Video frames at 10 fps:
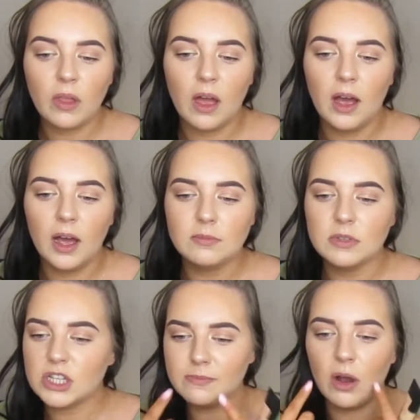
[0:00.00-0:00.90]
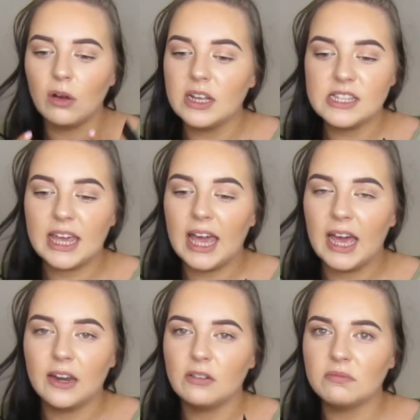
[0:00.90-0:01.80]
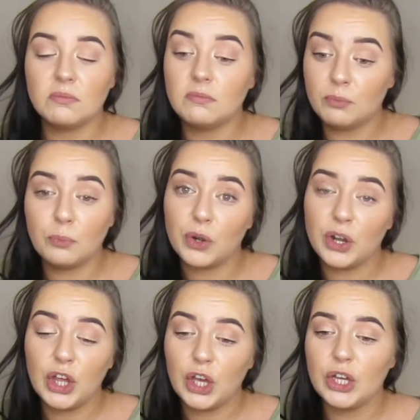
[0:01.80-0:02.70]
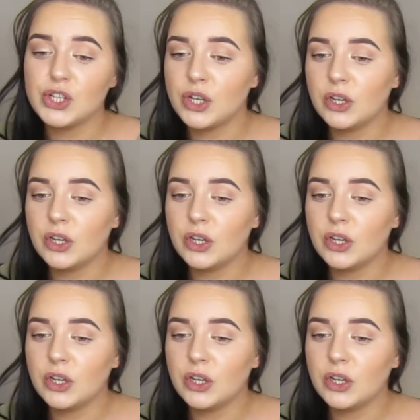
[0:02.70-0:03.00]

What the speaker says: Smile lines again, pretty good.